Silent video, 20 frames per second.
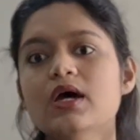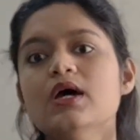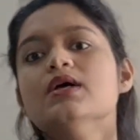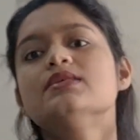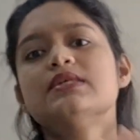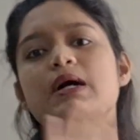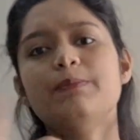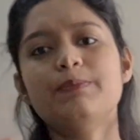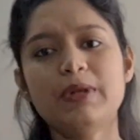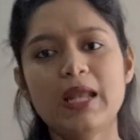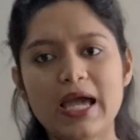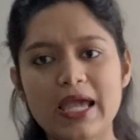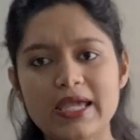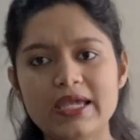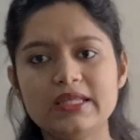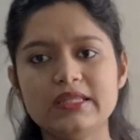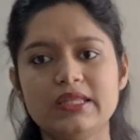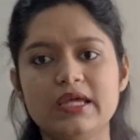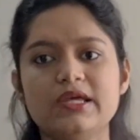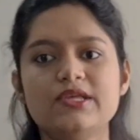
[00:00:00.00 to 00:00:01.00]

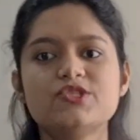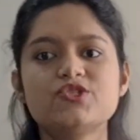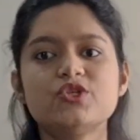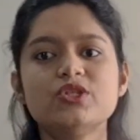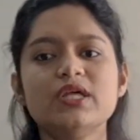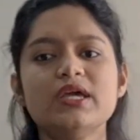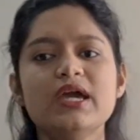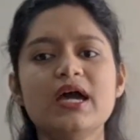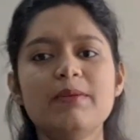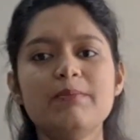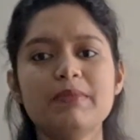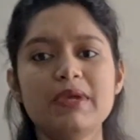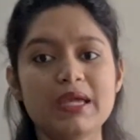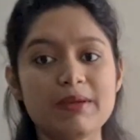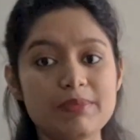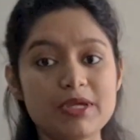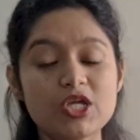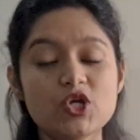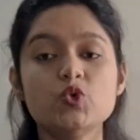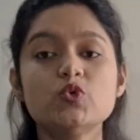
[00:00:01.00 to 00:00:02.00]
supplying things so they are
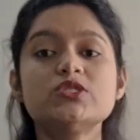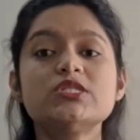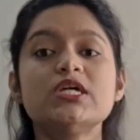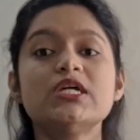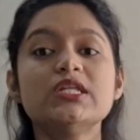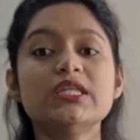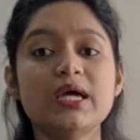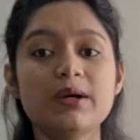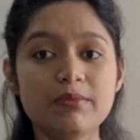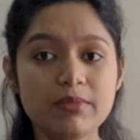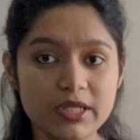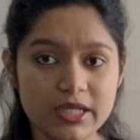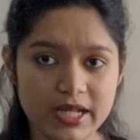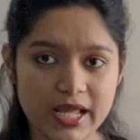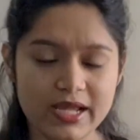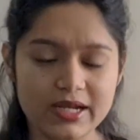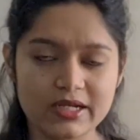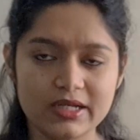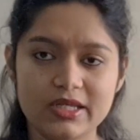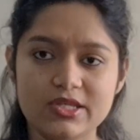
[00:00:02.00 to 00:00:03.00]
maybe using them
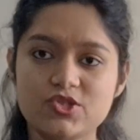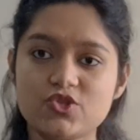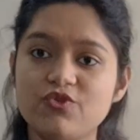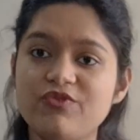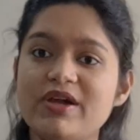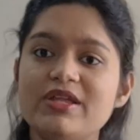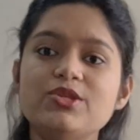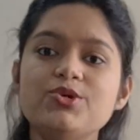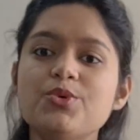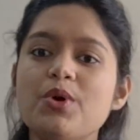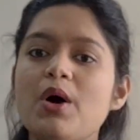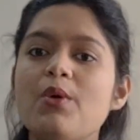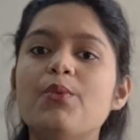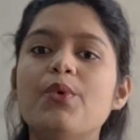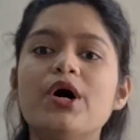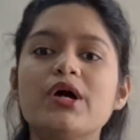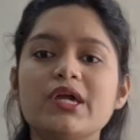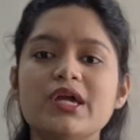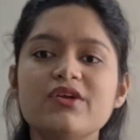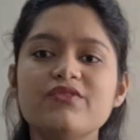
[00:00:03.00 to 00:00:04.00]
directly so when you are
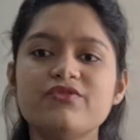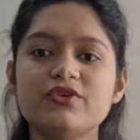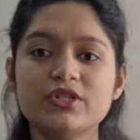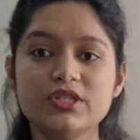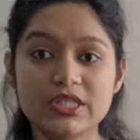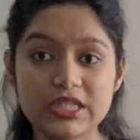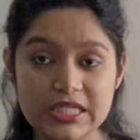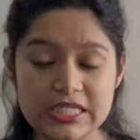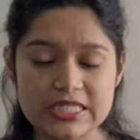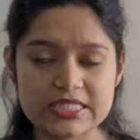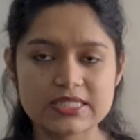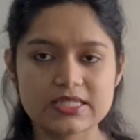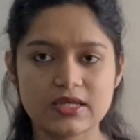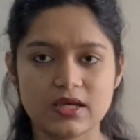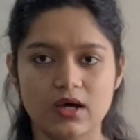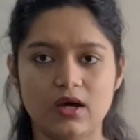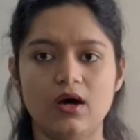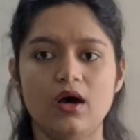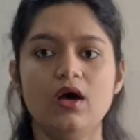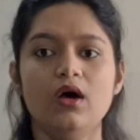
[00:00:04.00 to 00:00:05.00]
working for these
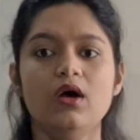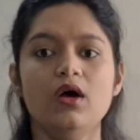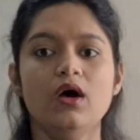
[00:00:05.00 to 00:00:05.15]
uh,